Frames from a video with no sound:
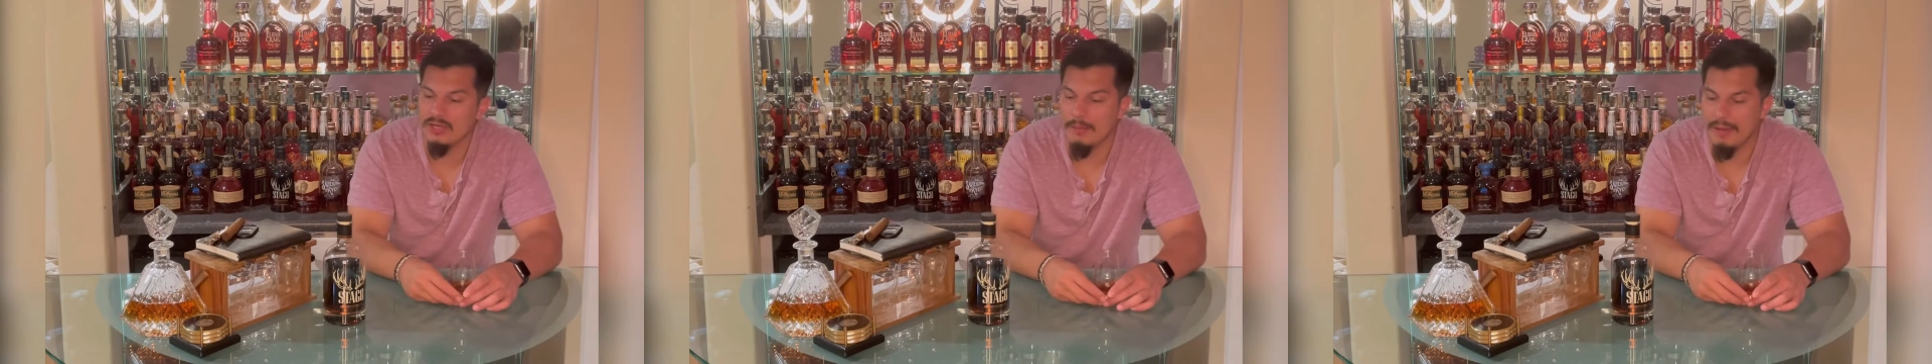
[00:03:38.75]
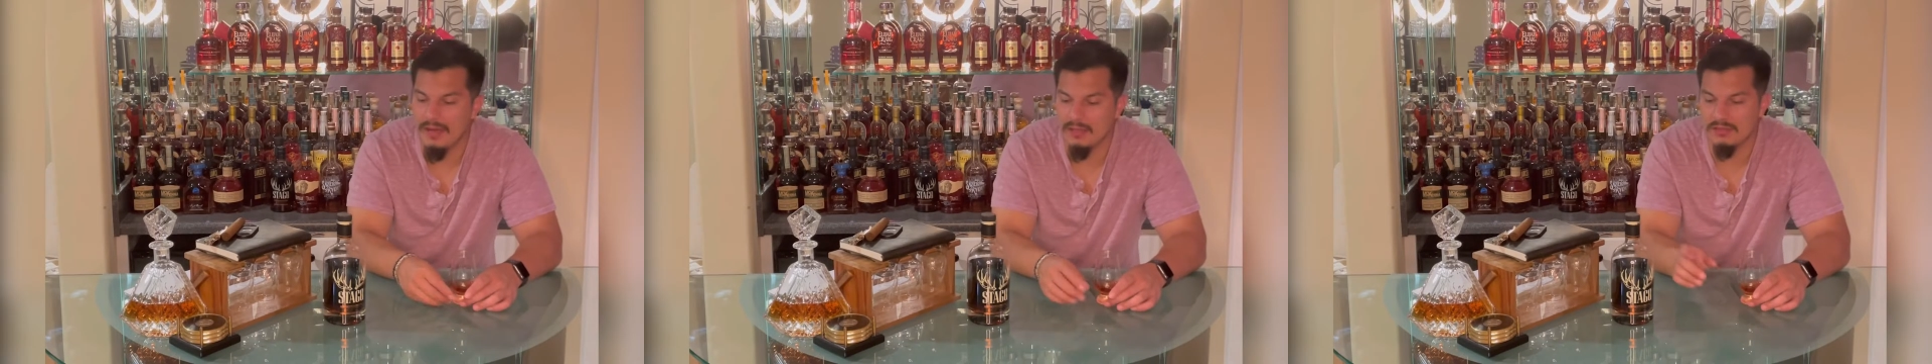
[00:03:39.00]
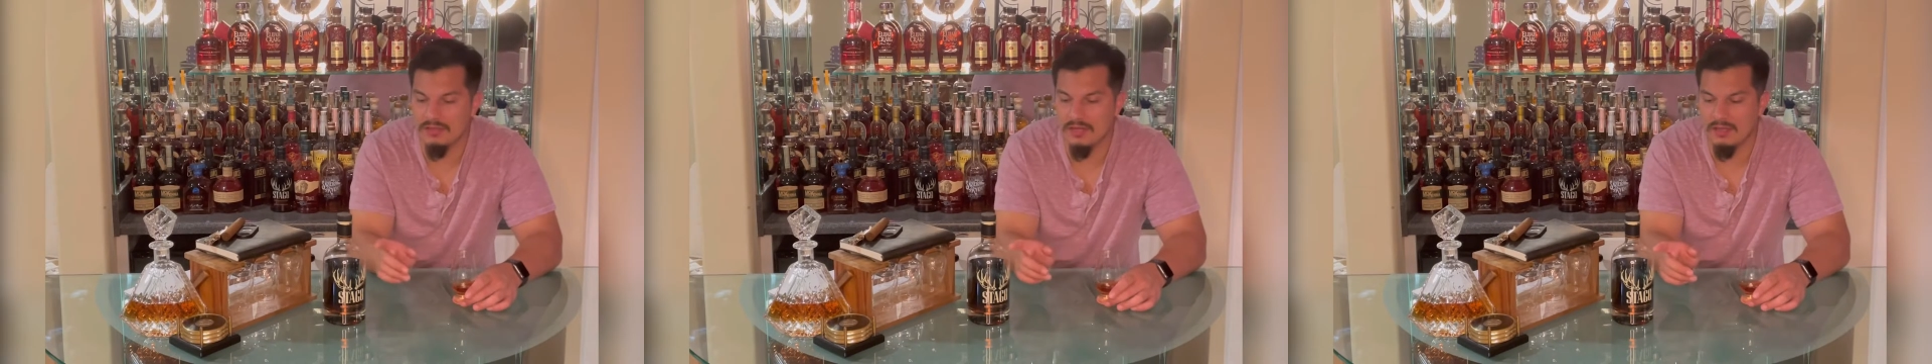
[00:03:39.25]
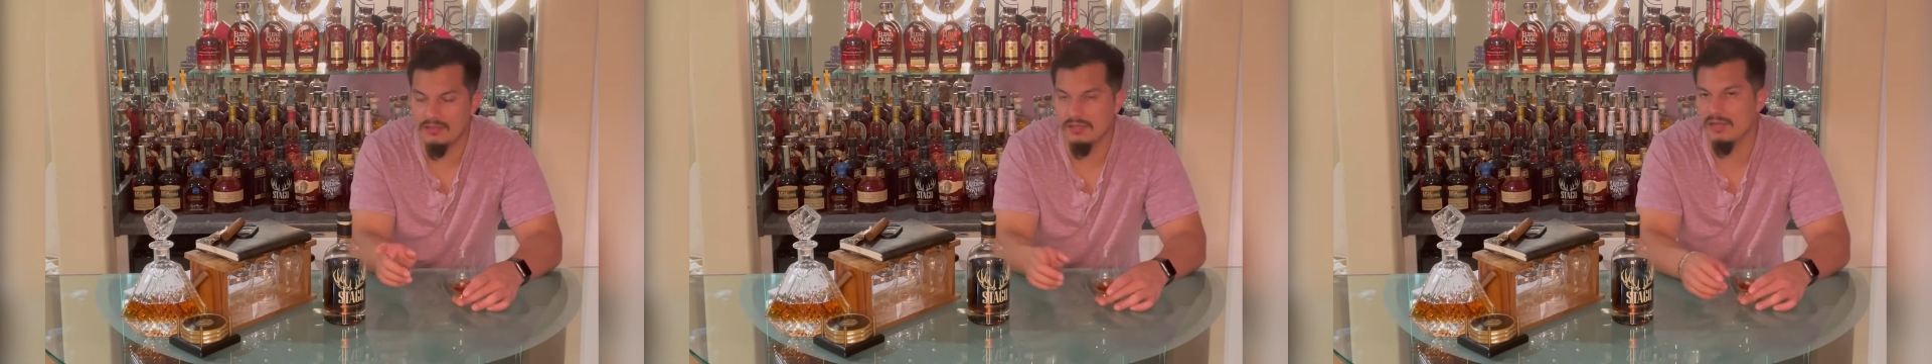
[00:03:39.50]
in the past that I
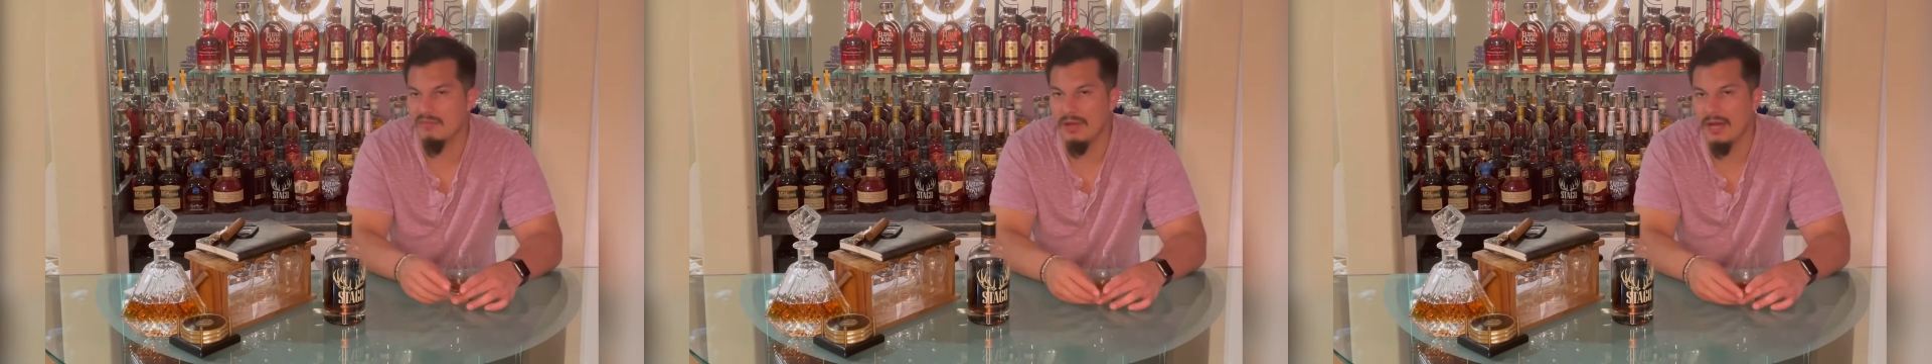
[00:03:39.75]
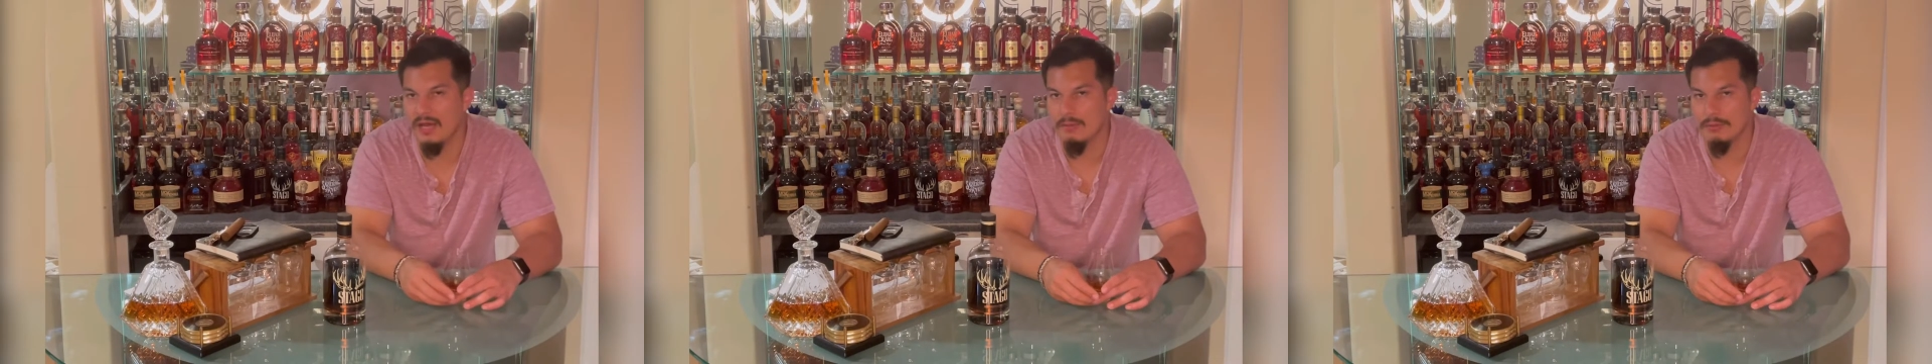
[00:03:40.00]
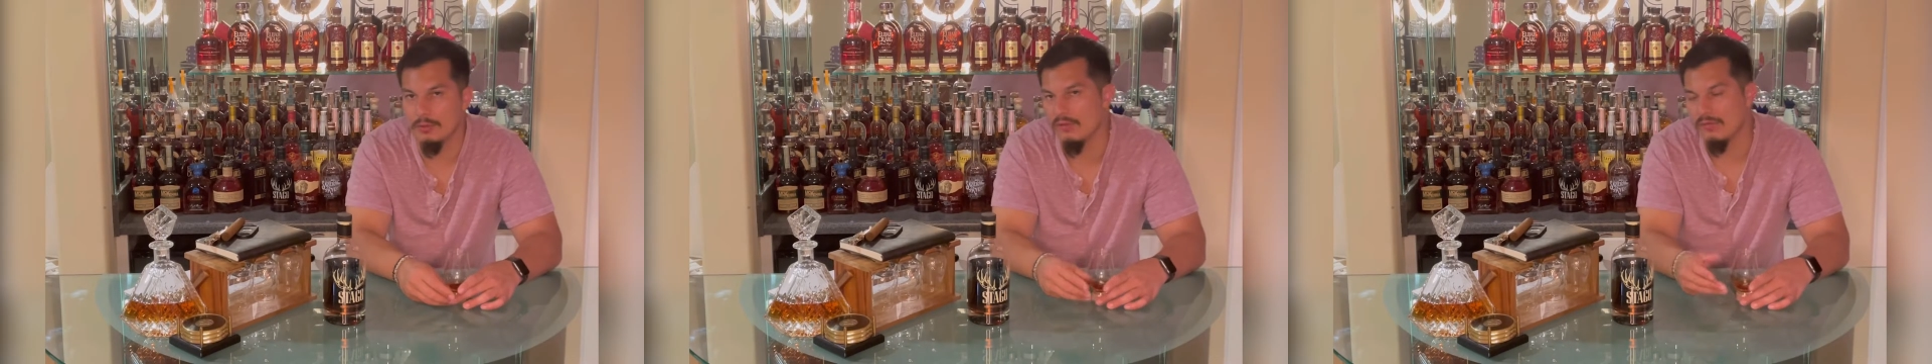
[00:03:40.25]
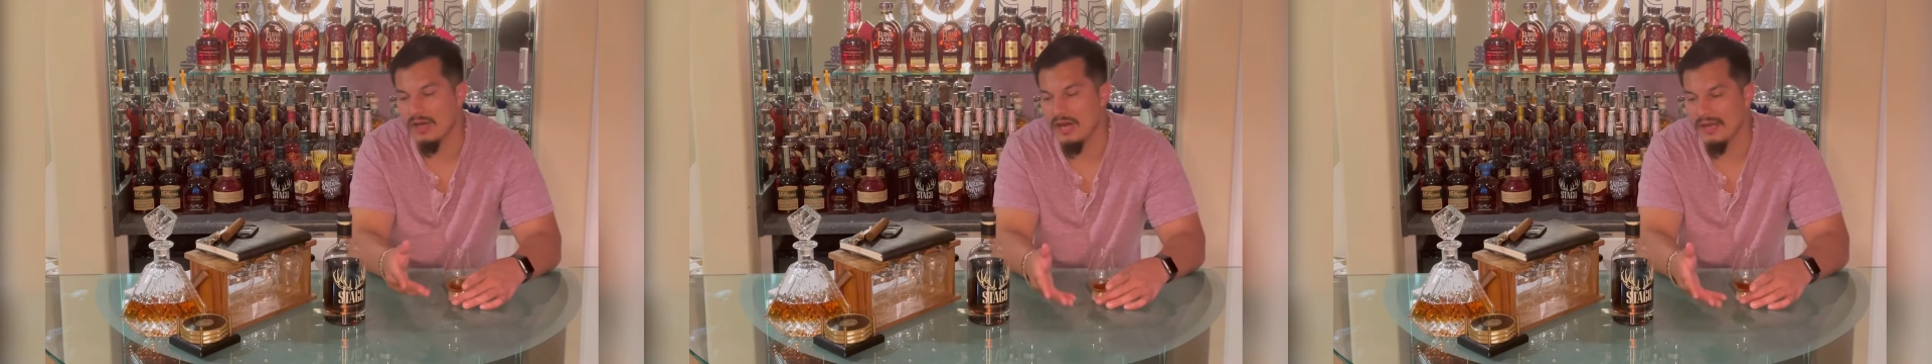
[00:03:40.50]
like to give my high proof
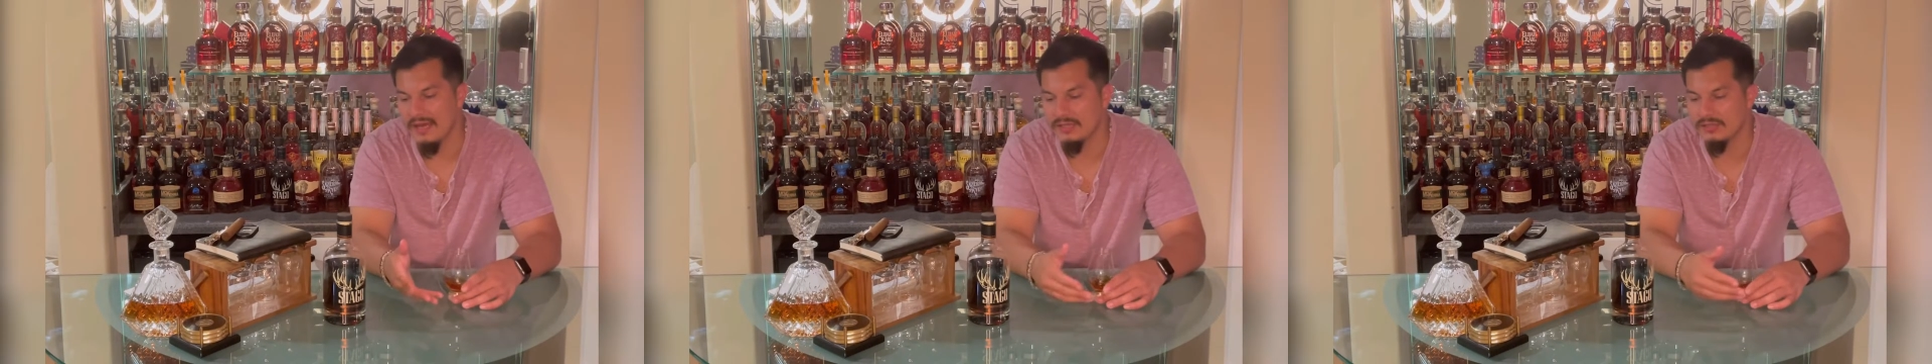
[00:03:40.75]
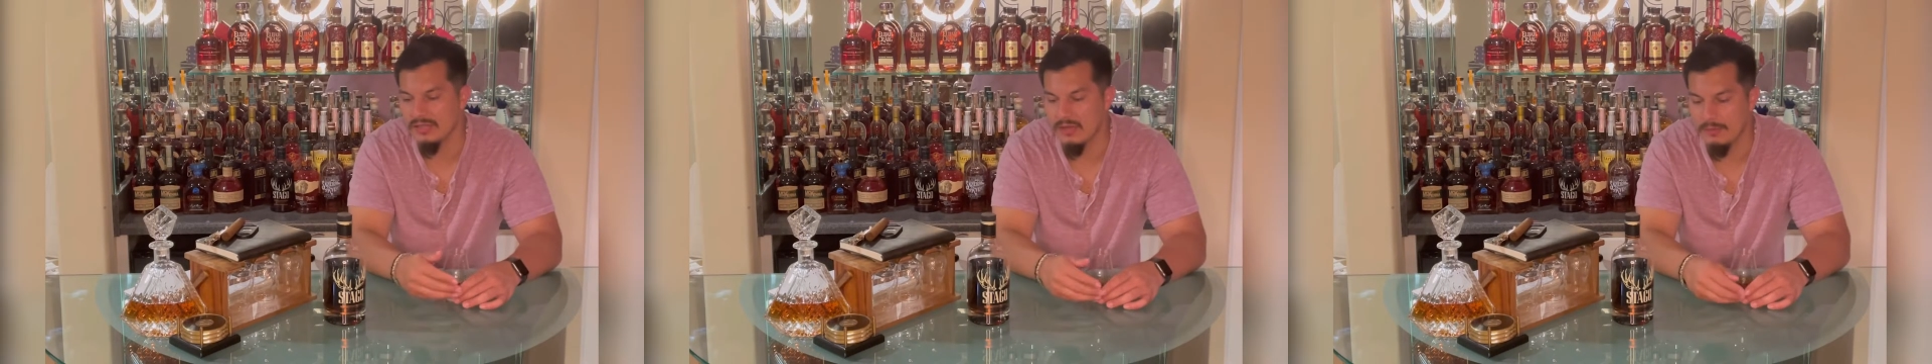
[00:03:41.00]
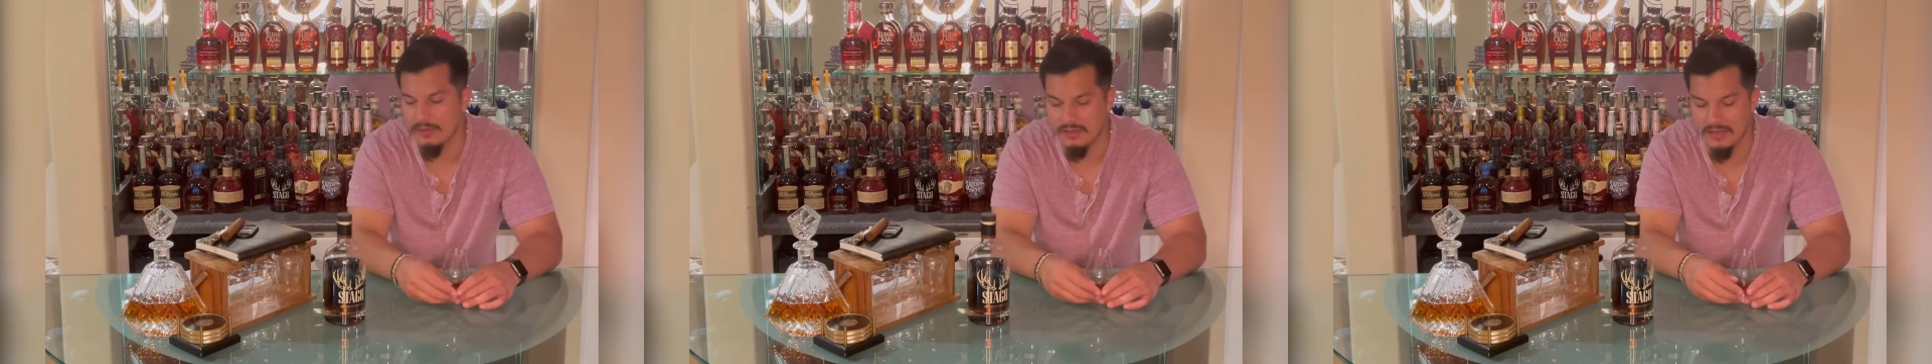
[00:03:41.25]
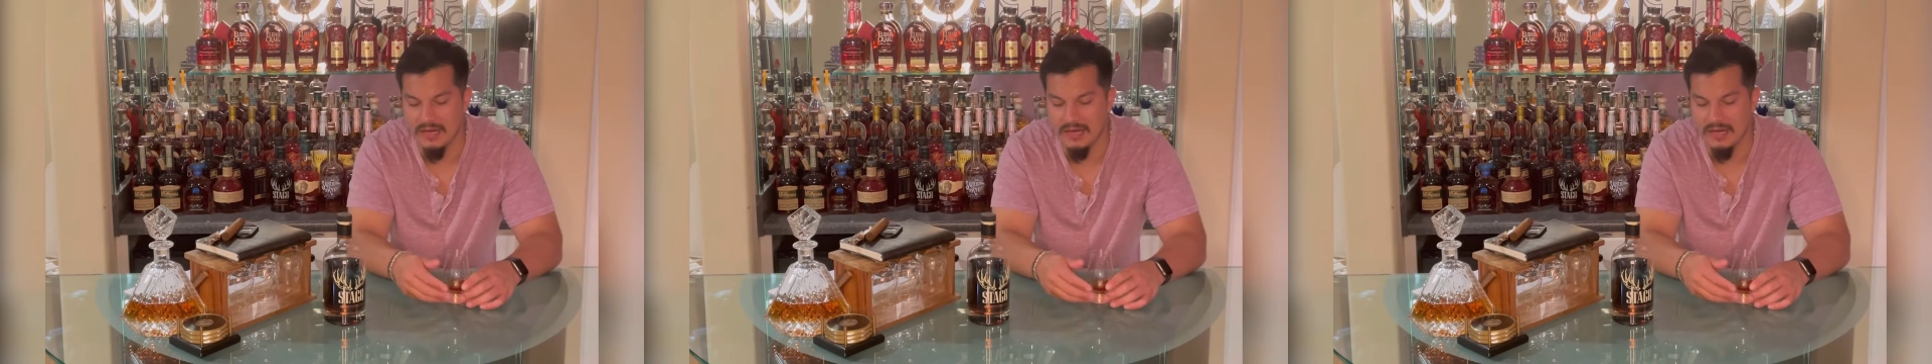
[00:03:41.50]
for high H statement